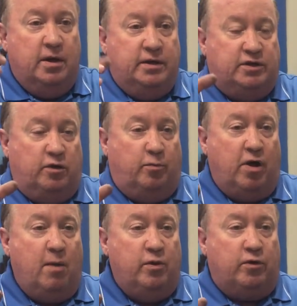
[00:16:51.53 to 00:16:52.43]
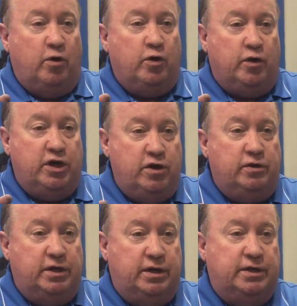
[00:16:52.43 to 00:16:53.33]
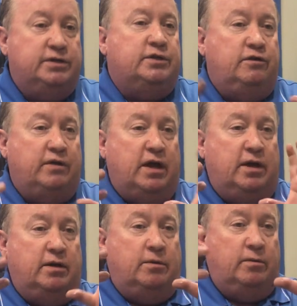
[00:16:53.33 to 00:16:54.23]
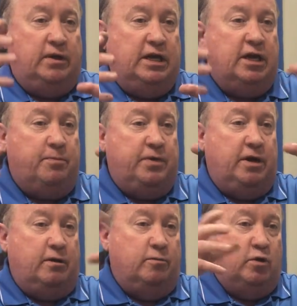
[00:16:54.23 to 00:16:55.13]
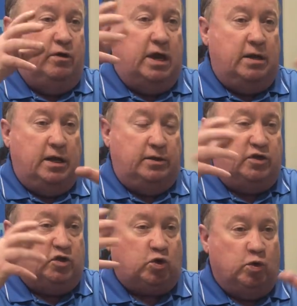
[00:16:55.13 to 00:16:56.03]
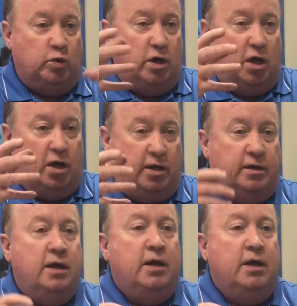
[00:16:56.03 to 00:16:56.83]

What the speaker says: So the problem with a rotary union is you've got to get up there and screw it on,